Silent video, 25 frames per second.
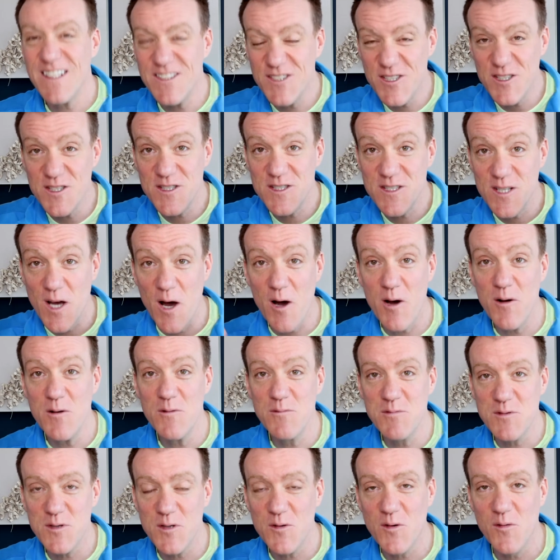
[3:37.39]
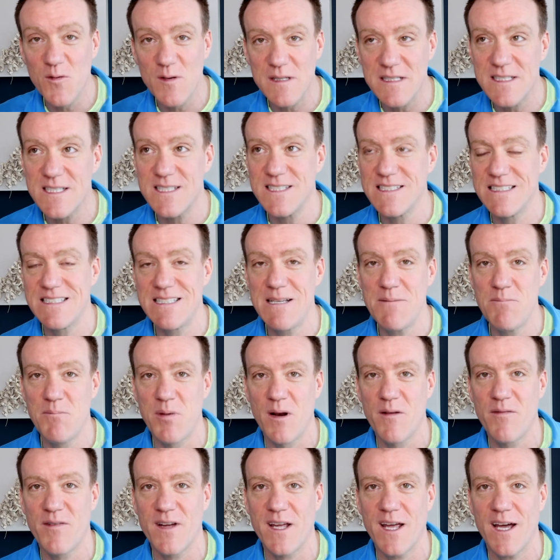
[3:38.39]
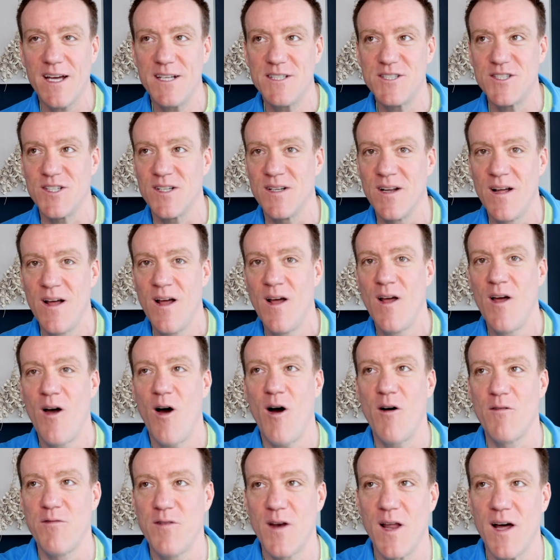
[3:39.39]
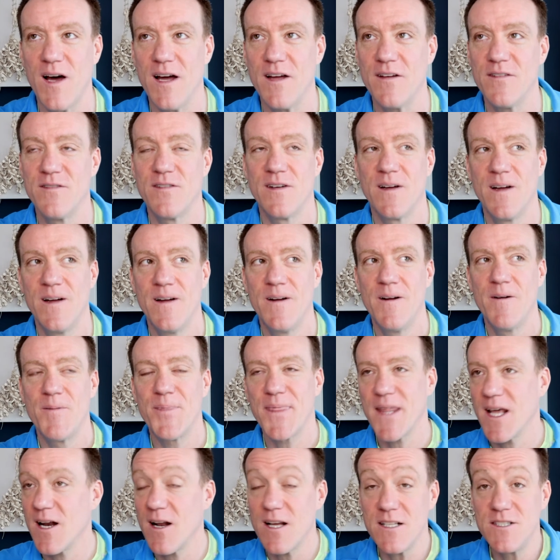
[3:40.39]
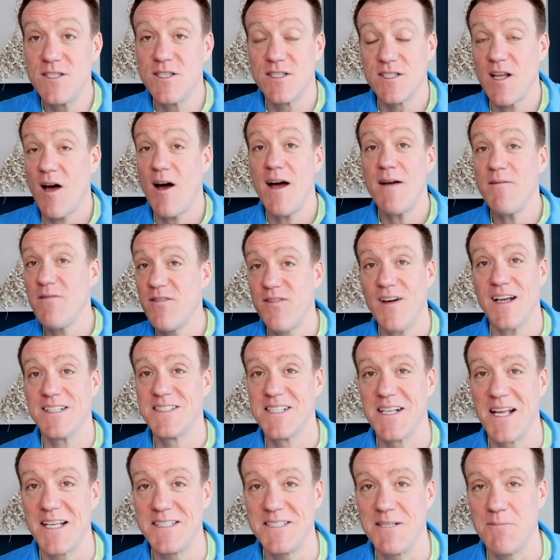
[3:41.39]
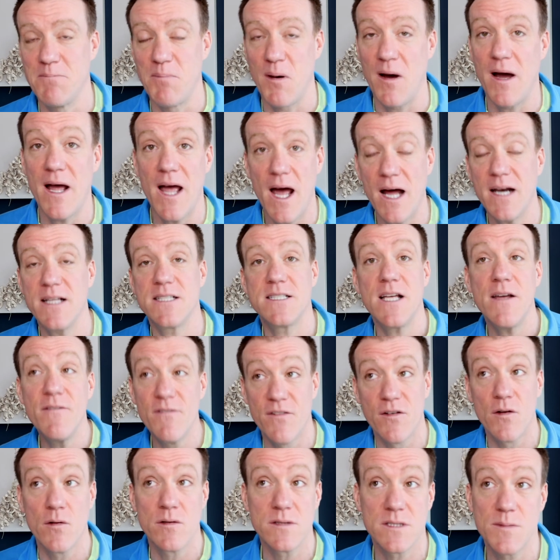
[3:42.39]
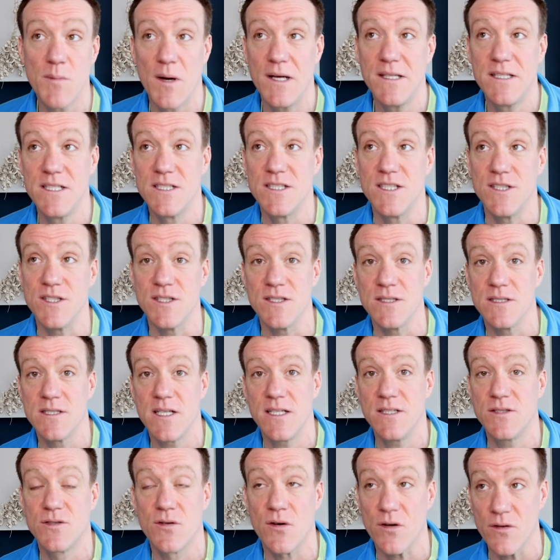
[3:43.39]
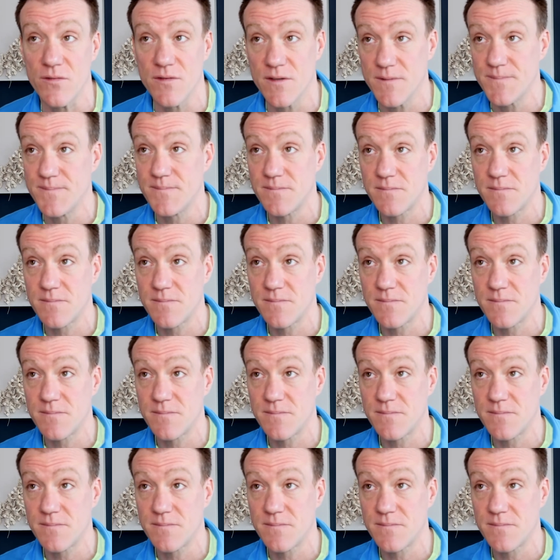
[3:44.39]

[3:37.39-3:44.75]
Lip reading: Just total simplification of life. And I am fascinated by it, and it's influenced my decisions, in truth.